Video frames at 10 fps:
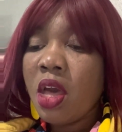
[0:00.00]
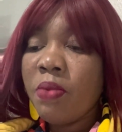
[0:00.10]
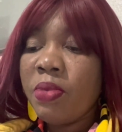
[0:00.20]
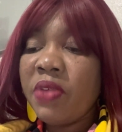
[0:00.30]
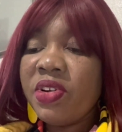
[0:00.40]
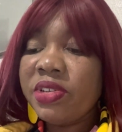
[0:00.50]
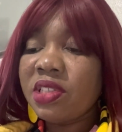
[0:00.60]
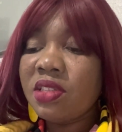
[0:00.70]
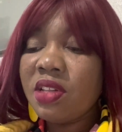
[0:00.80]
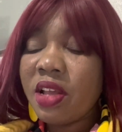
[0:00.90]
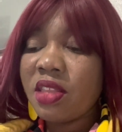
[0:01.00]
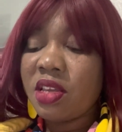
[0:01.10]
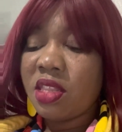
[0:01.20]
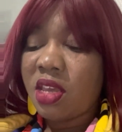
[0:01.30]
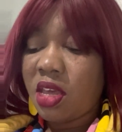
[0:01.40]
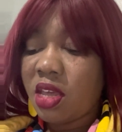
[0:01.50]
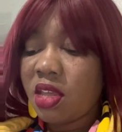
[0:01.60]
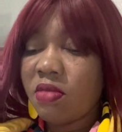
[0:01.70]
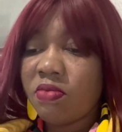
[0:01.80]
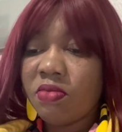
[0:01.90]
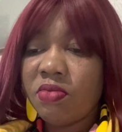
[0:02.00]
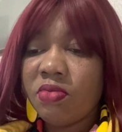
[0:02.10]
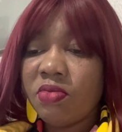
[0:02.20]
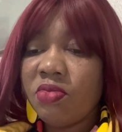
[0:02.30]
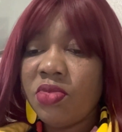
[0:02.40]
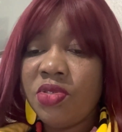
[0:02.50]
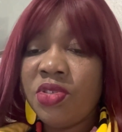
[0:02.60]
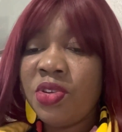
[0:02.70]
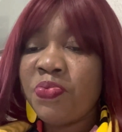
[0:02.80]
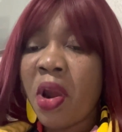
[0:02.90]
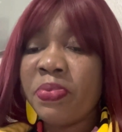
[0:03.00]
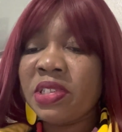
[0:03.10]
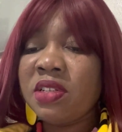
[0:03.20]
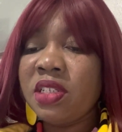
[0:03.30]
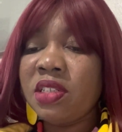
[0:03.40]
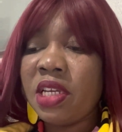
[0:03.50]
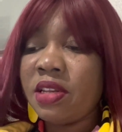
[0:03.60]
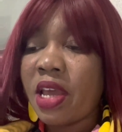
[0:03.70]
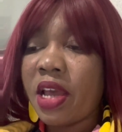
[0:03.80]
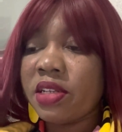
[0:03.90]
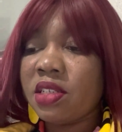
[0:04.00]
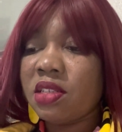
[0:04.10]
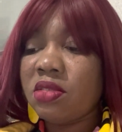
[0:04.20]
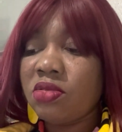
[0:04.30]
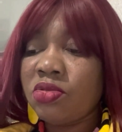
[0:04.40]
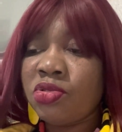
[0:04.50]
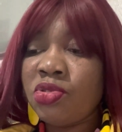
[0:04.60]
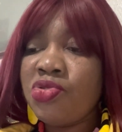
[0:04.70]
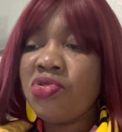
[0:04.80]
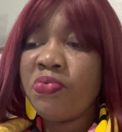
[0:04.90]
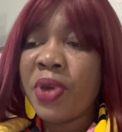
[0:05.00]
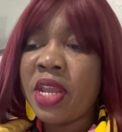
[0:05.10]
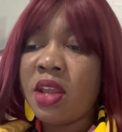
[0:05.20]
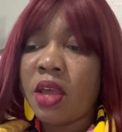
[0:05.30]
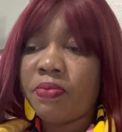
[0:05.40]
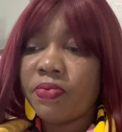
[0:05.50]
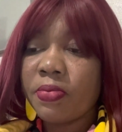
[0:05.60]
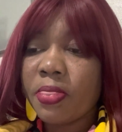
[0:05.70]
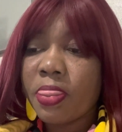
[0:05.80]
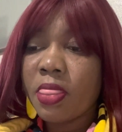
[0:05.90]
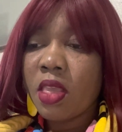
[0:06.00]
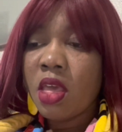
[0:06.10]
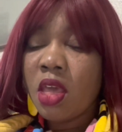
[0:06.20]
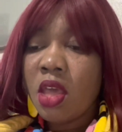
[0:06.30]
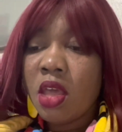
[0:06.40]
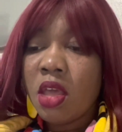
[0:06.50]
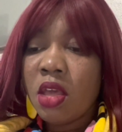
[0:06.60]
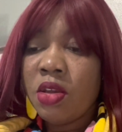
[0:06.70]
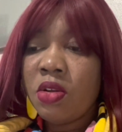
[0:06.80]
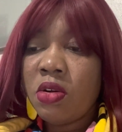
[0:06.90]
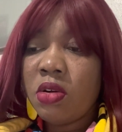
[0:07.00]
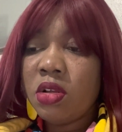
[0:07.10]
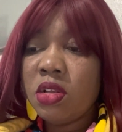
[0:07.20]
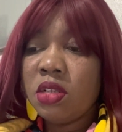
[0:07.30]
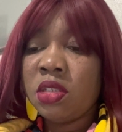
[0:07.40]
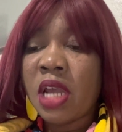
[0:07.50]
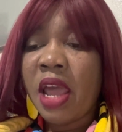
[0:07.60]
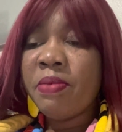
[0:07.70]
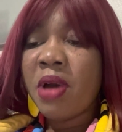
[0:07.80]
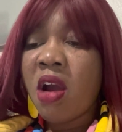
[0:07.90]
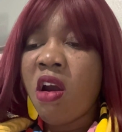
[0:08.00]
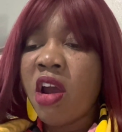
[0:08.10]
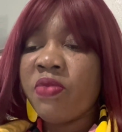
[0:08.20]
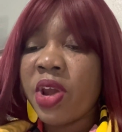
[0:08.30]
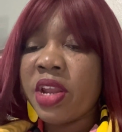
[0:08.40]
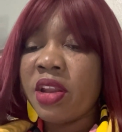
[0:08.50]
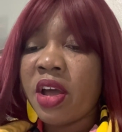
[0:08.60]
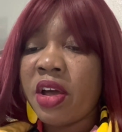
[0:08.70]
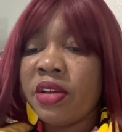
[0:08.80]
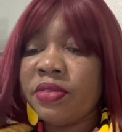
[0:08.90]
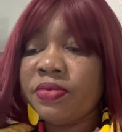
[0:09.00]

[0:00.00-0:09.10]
But if there is nothing there, you purposely did that so you don't pay them. You know, time are hard right now.